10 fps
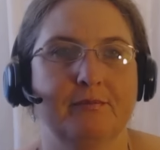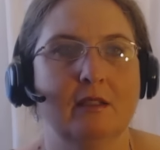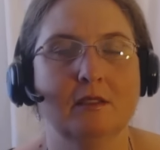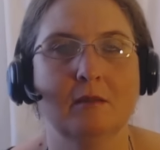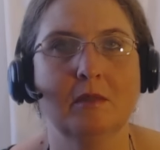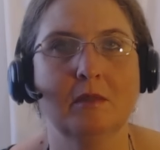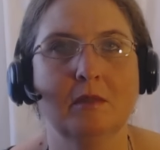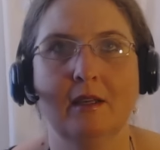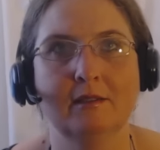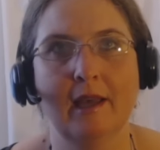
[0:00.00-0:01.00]
There's something
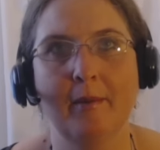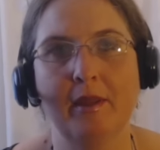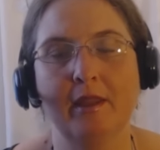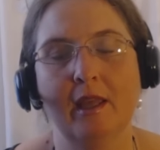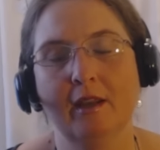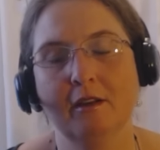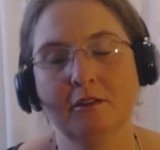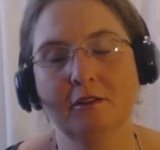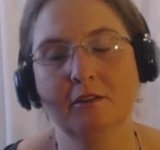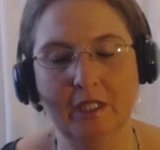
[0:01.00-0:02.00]
that has happened that
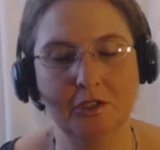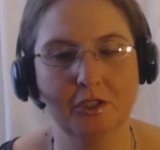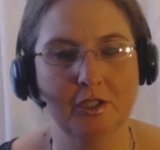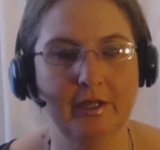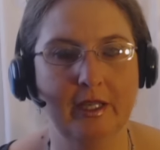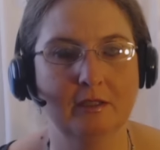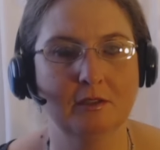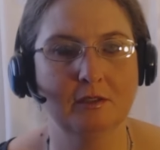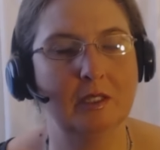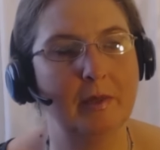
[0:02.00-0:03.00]
you're just not sure you
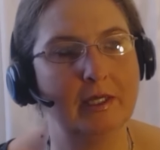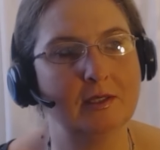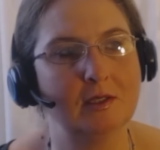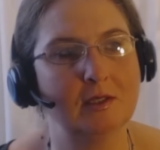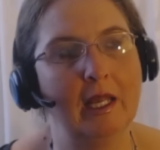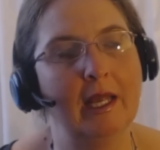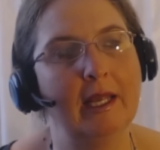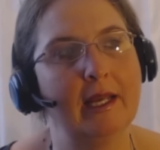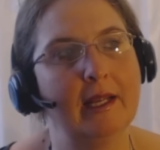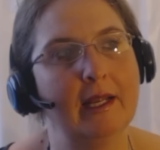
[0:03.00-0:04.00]
handled it the best
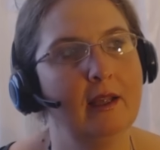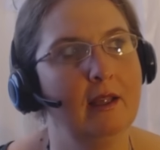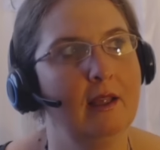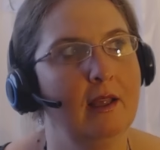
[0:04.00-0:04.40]
way, and